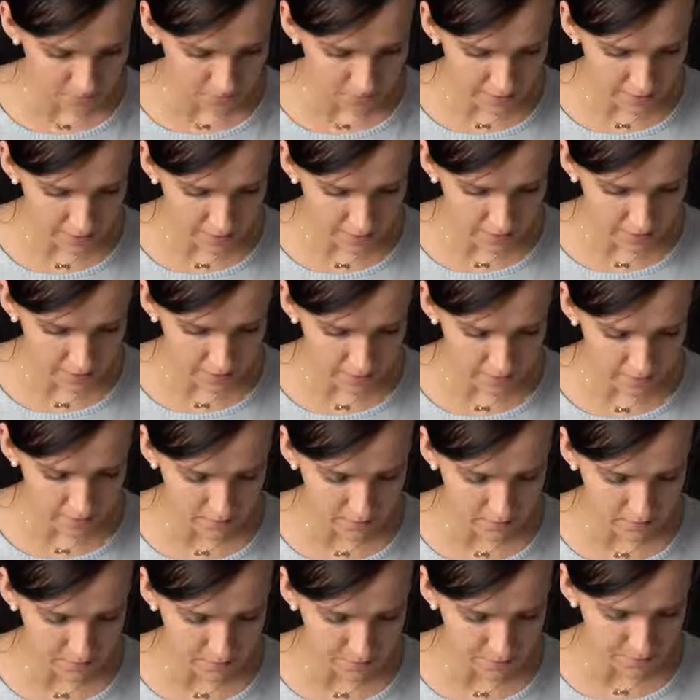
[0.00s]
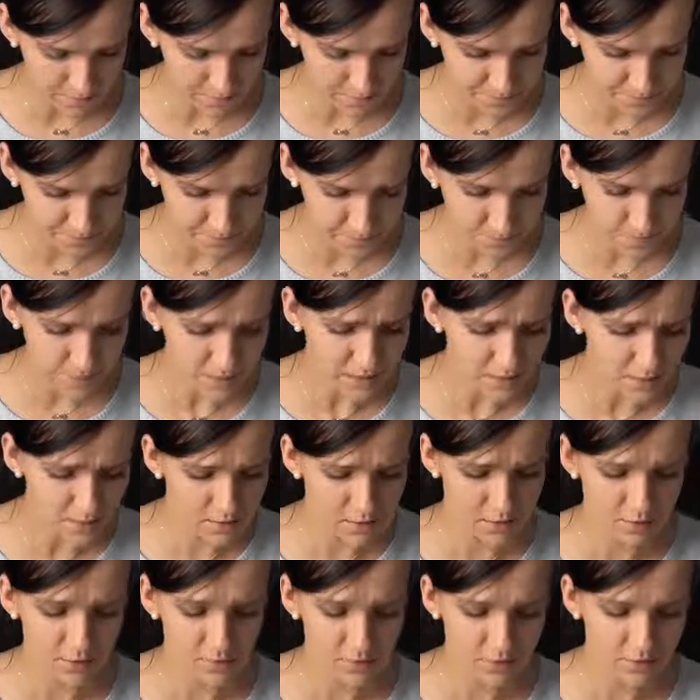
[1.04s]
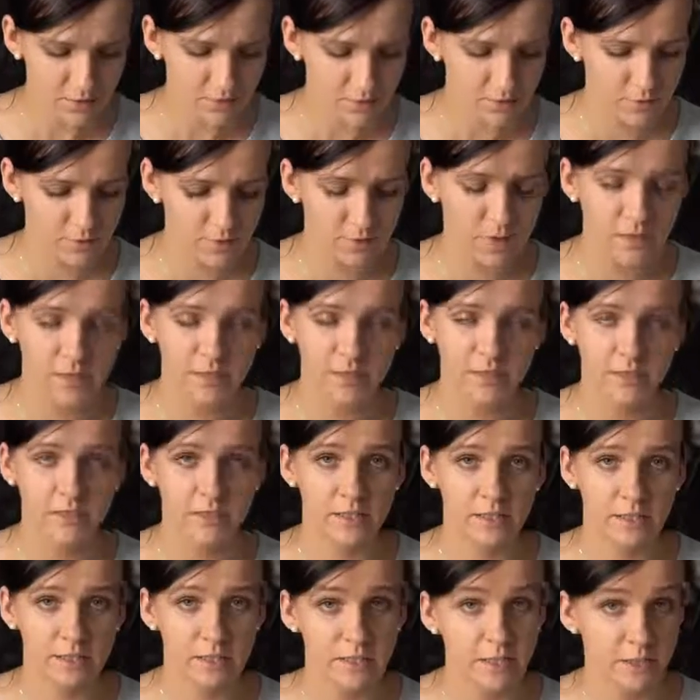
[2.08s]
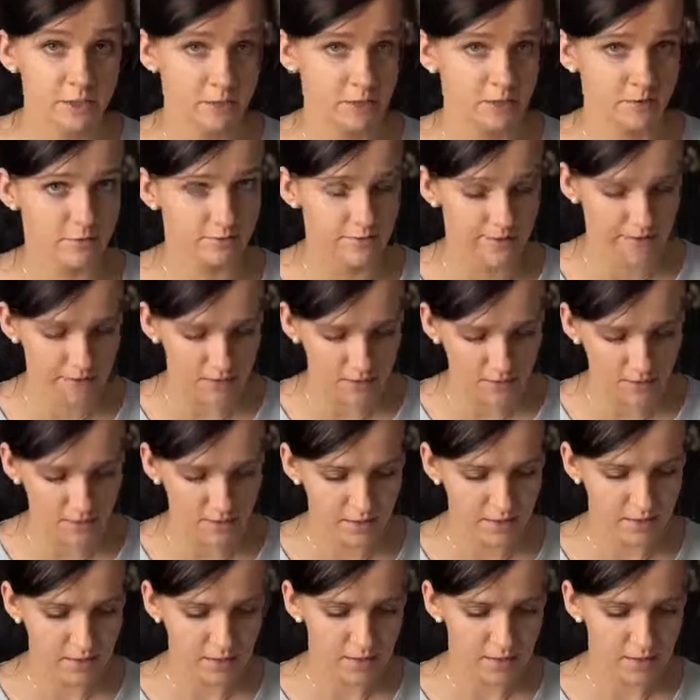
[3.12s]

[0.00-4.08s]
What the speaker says: And so if you are in the initial phase